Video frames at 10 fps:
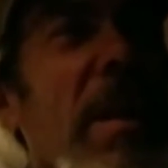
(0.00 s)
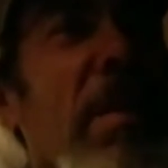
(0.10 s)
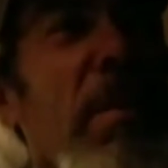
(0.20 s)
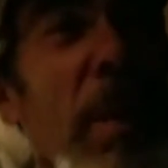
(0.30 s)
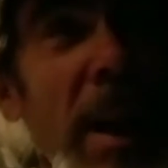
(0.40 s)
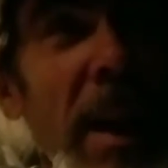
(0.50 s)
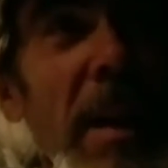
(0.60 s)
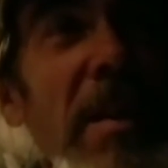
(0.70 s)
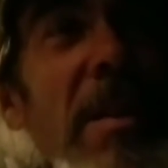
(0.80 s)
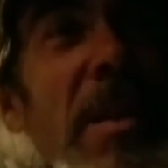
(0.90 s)
If when I
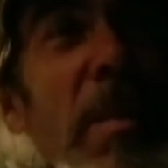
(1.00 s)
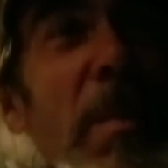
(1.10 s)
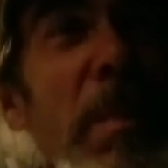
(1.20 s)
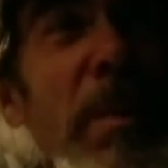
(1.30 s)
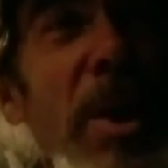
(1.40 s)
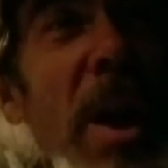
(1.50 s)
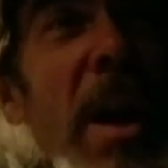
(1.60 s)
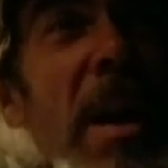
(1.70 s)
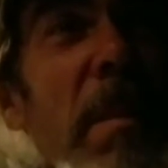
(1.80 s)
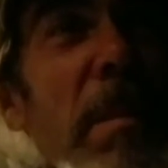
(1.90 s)
get to some
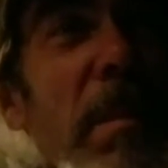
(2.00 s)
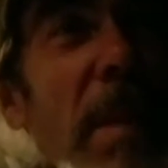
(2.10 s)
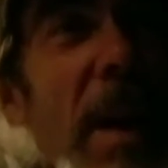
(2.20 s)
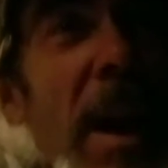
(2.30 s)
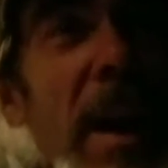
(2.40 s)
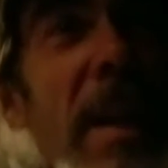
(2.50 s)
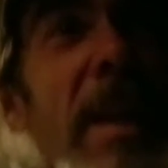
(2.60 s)
job I gonna need